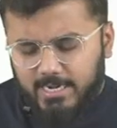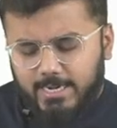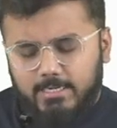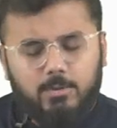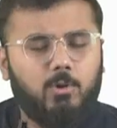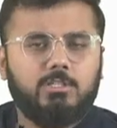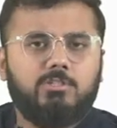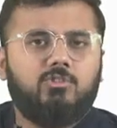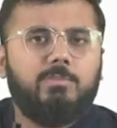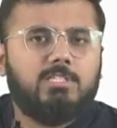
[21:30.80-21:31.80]
adductor
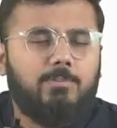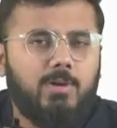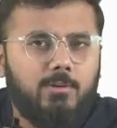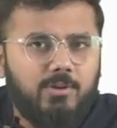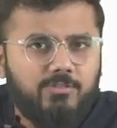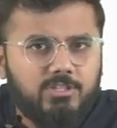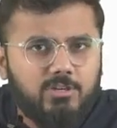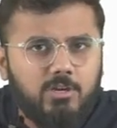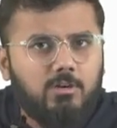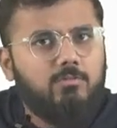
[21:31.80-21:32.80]
pollicis will be supplied by which
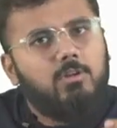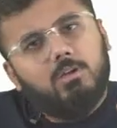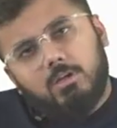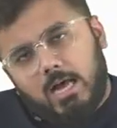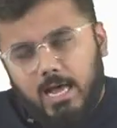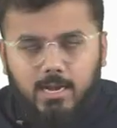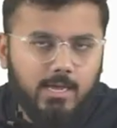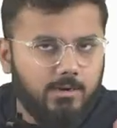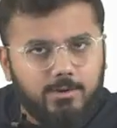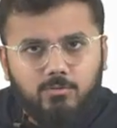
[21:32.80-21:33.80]
nerve?
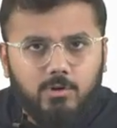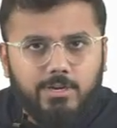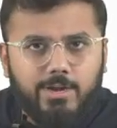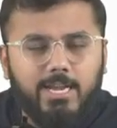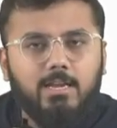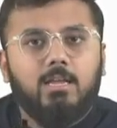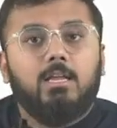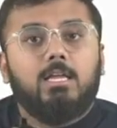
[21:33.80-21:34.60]
Ulnar nerve only, right?